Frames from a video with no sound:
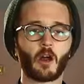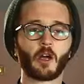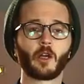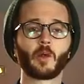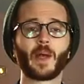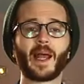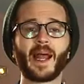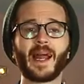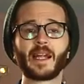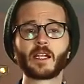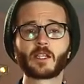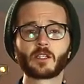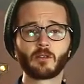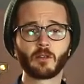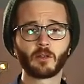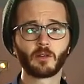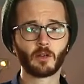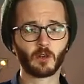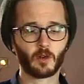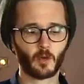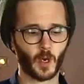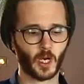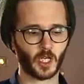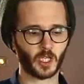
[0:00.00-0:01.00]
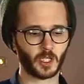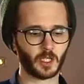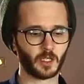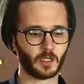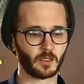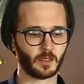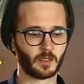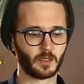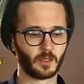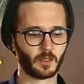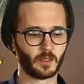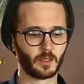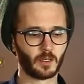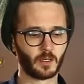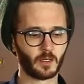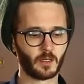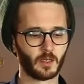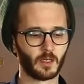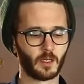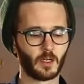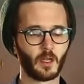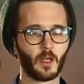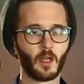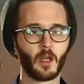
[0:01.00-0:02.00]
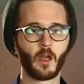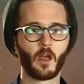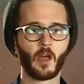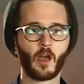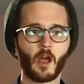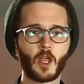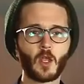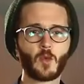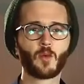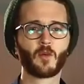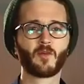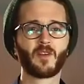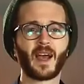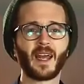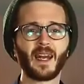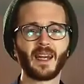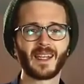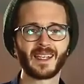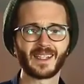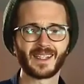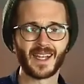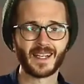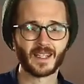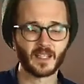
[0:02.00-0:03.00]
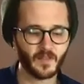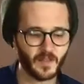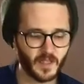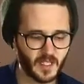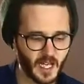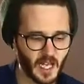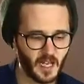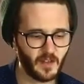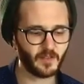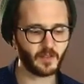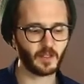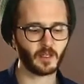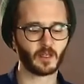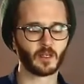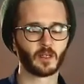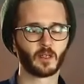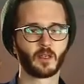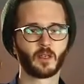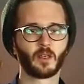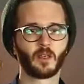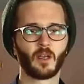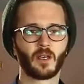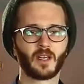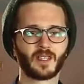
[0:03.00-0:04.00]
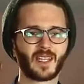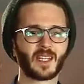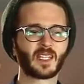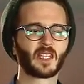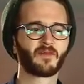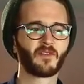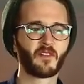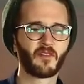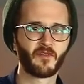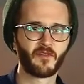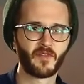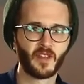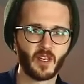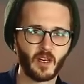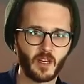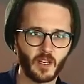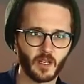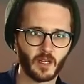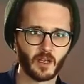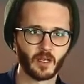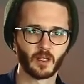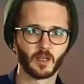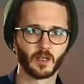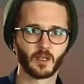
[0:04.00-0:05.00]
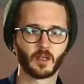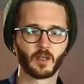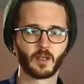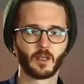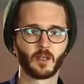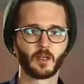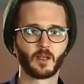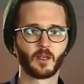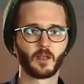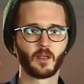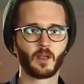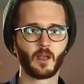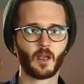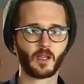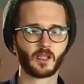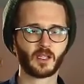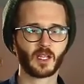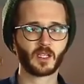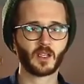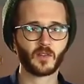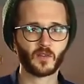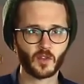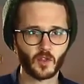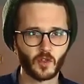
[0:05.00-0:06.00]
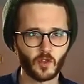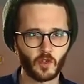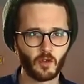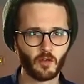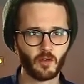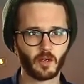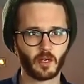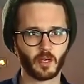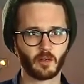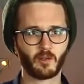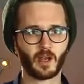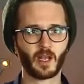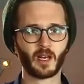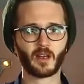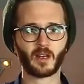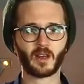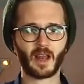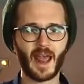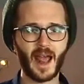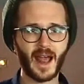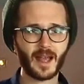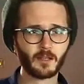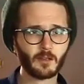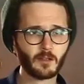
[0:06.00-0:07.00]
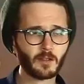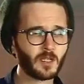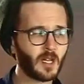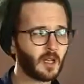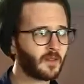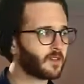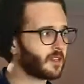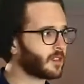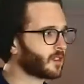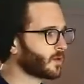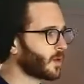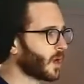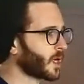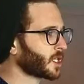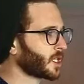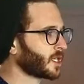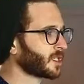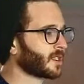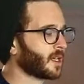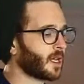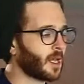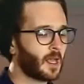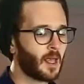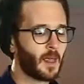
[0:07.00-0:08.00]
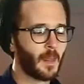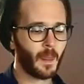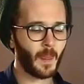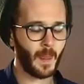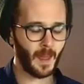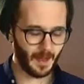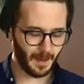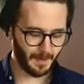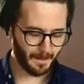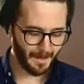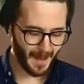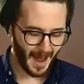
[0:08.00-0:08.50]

Are you answering their questions? Are you providing a sense of safety, a sense of affinity, a sense of security, right? Ask yourself these questions and